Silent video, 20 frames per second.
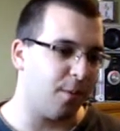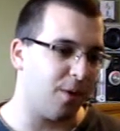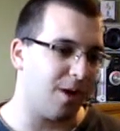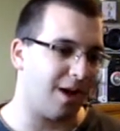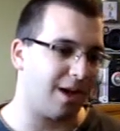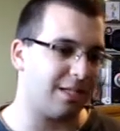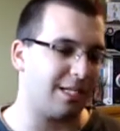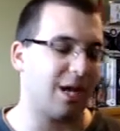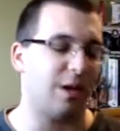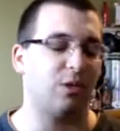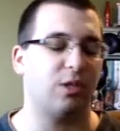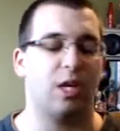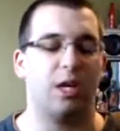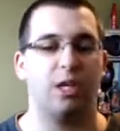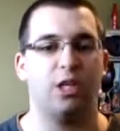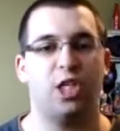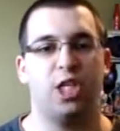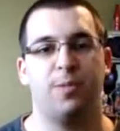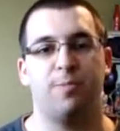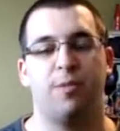because I was on
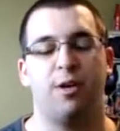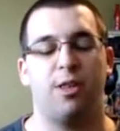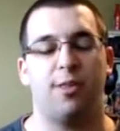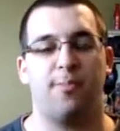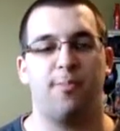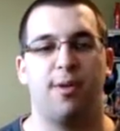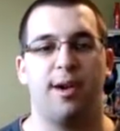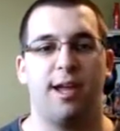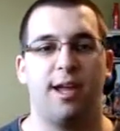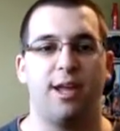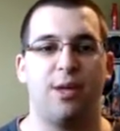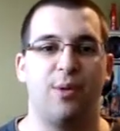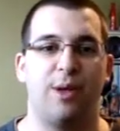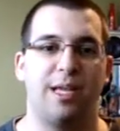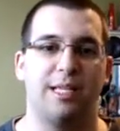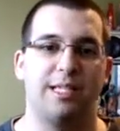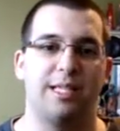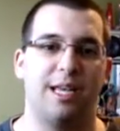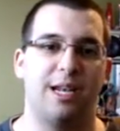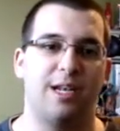a 2-month break, and I
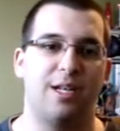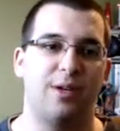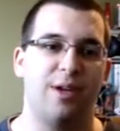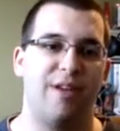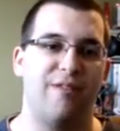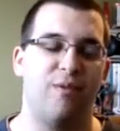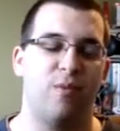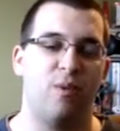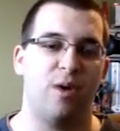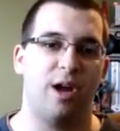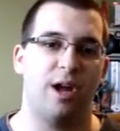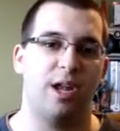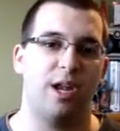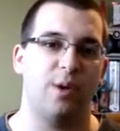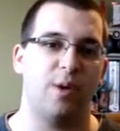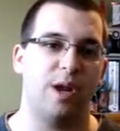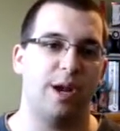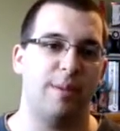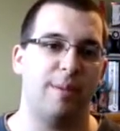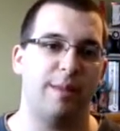said to everyone
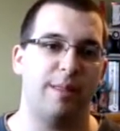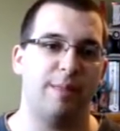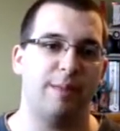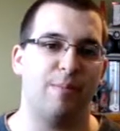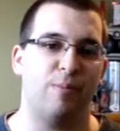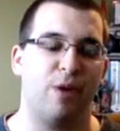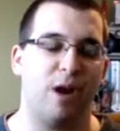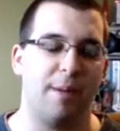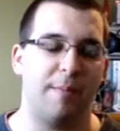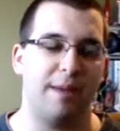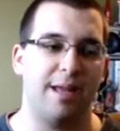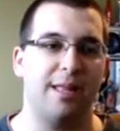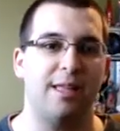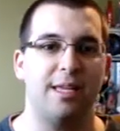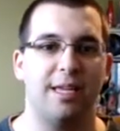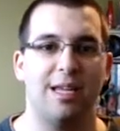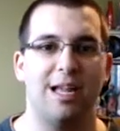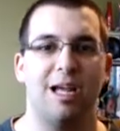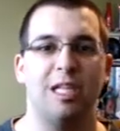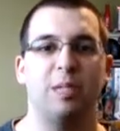when I made
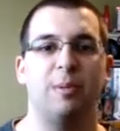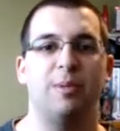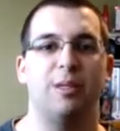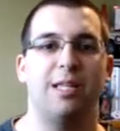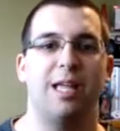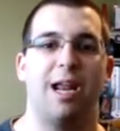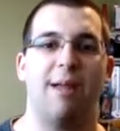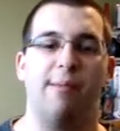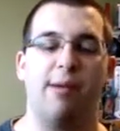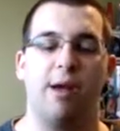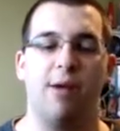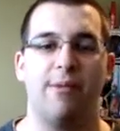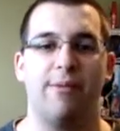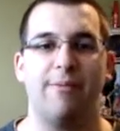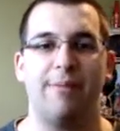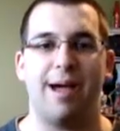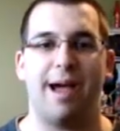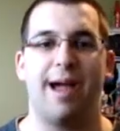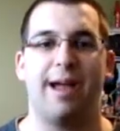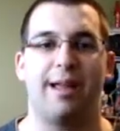the announcement that I'm coming
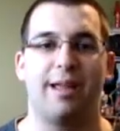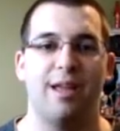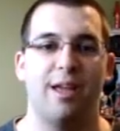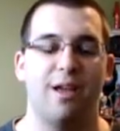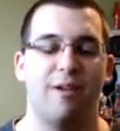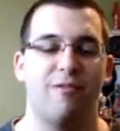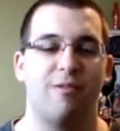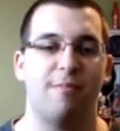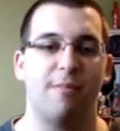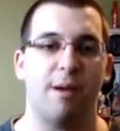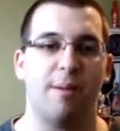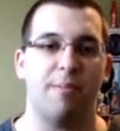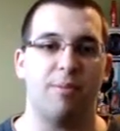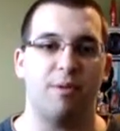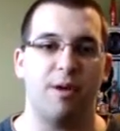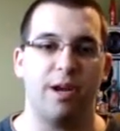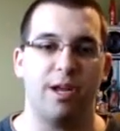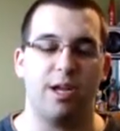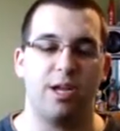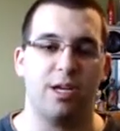back from my
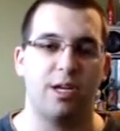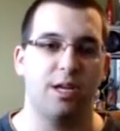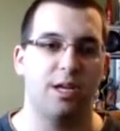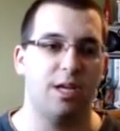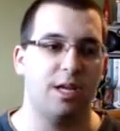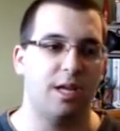break,